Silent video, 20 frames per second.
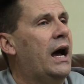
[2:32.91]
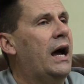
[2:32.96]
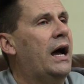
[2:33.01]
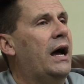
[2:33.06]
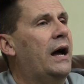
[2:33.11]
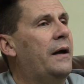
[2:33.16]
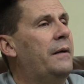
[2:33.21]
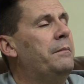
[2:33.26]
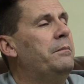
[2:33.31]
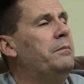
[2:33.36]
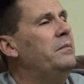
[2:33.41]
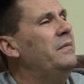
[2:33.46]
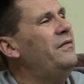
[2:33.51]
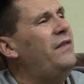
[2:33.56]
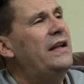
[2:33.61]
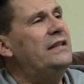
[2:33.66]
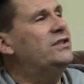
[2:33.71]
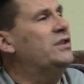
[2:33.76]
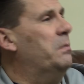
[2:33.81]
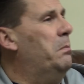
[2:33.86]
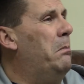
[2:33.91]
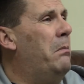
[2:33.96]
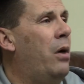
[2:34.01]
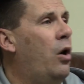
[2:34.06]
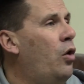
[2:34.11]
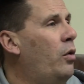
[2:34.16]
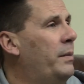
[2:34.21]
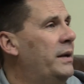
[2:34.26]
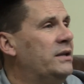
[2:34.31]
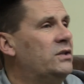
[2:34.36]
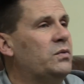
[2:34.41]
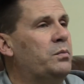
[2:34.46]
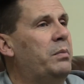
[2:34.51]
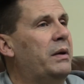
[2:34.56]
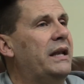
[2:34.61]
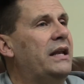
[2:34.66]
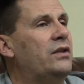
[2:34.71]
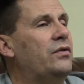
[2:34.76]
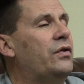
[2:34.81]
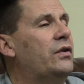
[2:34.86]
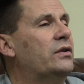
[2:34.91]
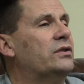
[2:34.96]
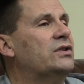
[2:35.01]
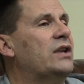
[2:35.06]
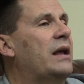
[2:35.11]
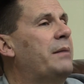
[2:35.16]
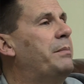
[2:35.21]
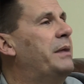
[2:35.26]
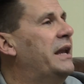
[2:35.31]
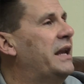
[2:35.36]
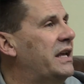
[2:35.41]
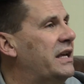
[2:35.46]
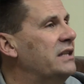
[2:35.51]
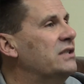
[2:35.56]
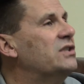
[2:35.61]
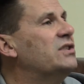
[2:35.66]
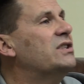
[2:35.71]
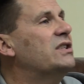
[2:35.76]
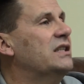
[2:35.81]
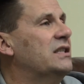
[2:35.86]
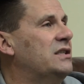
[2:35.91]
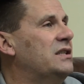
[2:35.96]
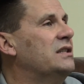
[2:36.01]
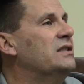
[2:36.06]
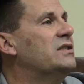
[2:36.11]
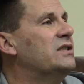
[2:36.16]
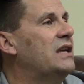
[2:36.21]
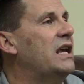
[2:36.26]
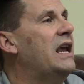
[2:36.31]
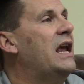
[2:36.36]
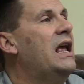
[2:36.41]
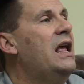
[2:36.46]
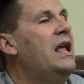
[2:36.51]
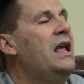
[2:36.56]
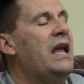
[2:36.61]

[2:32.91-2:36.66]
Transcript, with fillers: uh, we've had some moments, but it, there's not been a consistency.